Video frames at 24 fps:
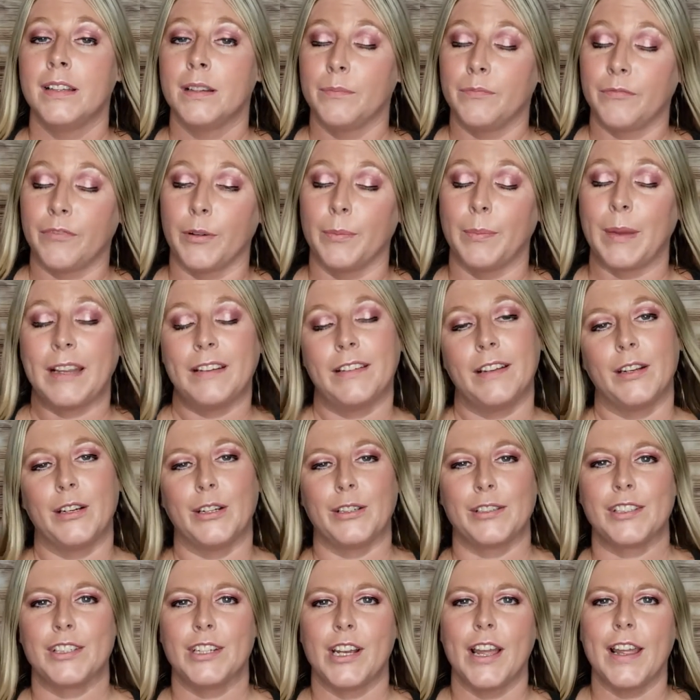for my
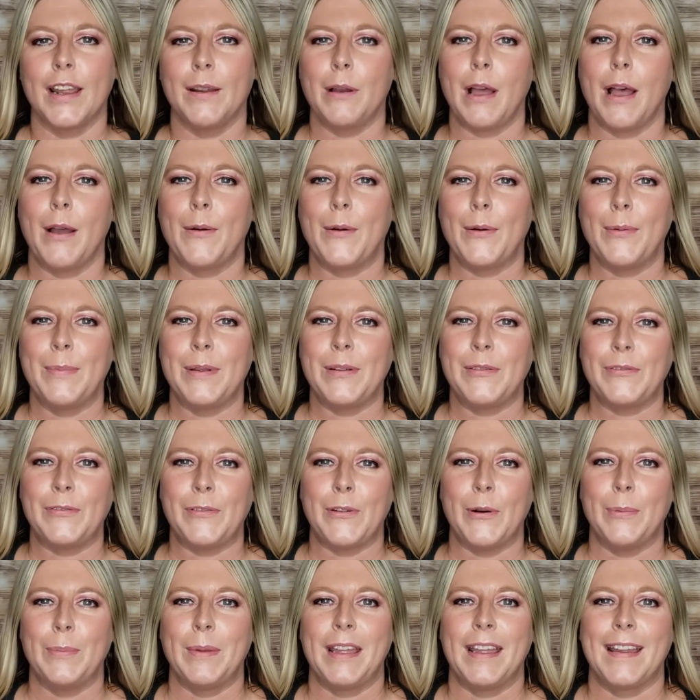dinner tonight, I will be
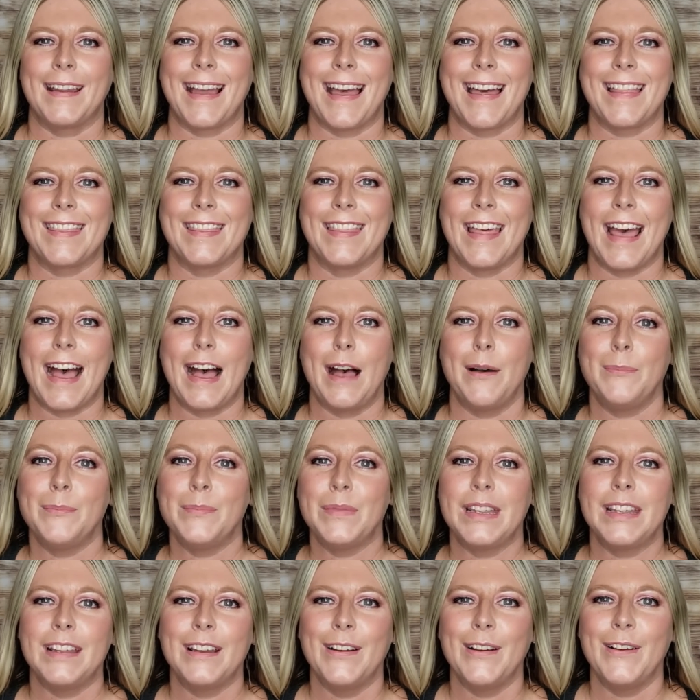filming that
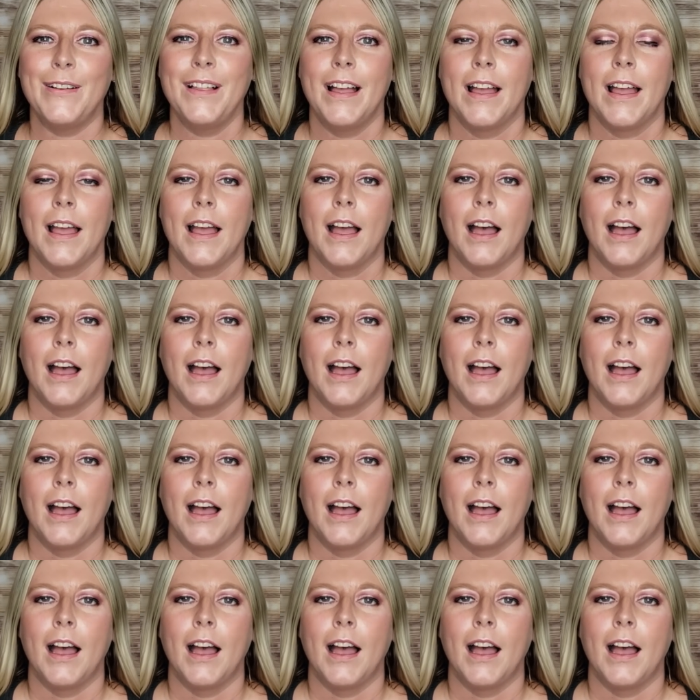meal.